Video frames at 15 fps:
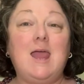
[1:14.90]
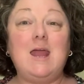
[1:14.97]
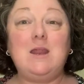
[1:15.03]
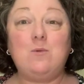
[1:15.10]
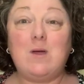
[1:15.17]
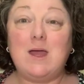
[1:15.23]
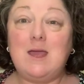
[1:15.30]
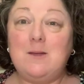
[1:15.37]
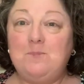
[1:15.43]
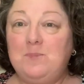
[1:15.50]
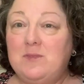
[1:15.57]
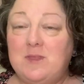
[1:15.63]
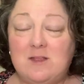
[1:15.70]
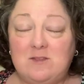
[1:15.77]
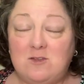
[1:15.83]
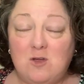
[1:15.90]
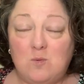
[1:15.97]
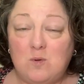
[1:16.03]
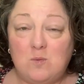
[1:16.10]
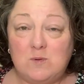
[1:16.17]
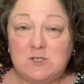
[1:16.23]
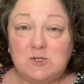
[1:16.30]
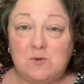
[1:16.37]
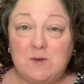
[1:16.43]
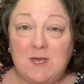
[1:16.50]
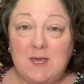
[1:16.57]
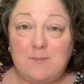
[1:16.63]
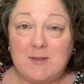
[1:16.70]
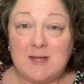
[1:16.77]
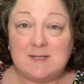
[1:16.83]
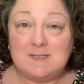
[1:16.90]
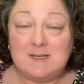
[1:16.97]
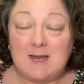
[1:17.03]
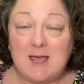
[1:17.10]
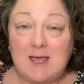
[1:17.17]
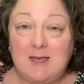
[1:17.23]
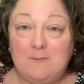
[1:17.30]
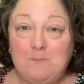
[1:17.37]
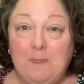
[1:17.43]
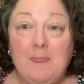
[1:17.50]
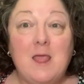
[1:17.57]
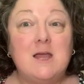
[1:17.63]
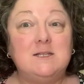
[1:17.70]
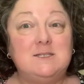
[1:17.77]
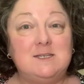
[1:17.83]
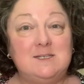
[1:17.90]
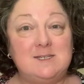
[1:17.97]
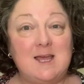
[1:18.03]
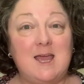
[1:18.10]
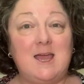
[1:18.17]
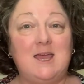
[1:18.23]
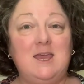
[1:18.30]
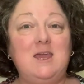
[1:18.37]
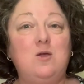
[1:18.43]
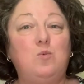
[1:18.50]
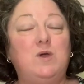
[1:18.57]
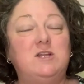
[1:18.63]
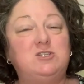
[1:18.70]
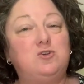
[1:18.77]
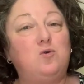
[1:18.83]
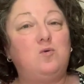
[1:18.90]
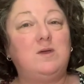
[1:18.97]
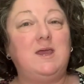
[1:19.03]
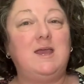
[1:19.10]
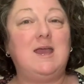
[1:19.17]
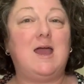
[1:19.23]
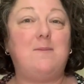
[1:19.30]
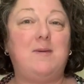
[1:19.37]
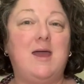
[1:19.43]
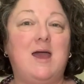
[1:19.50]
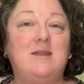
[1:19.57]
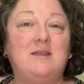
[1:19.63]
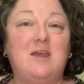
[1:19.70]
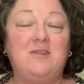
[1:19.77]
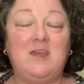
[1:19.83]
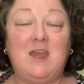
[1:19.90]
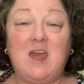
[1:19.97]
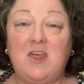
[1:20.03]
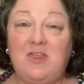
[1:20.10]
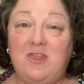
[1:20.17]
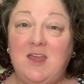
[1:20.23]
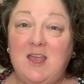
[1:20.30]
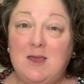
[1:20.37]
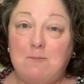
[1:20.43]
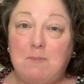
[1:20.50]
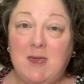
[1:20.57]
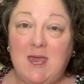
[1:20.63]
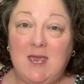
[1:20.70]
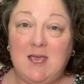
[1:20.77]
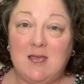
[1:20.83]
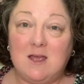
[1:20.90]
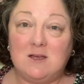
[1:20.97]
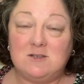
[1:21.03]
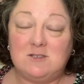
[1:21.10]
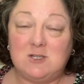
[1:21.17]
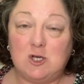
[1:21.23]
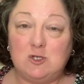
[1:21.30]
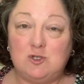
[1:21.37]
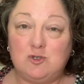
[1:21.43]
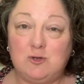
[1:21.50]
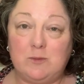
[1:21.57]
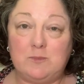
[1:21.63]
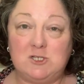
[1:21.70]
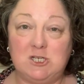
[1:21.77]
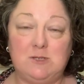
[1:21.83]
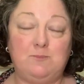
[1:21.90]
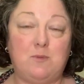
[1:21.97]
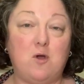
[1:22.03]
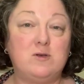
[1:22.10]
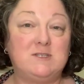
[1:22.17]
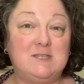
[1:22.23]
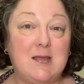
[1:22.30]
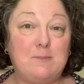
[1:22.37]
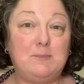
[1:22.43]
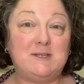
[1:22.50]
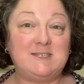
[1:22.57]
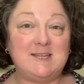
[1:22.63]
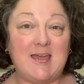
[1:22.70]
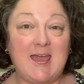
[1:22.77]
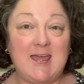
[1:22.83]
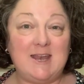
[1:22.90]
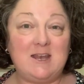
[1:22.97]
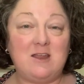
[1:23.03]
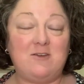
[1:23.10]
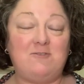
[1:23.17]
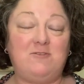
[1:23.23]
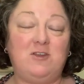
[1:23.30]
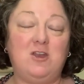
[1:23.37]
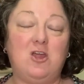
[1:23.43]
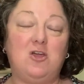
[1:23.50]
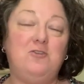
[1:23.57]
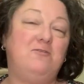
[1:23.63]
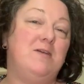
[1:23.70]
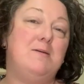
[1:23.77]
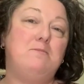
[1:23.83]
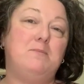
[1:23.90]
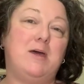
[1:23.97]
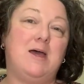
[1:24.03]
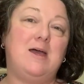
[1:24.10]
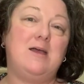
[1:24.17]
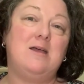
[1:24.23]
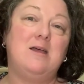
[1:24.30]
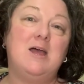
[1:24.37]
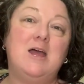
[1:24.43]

Anyway, that's not what we're talking about today. Today, we're talking about the Think Pink Sewscription Box, number 10 for November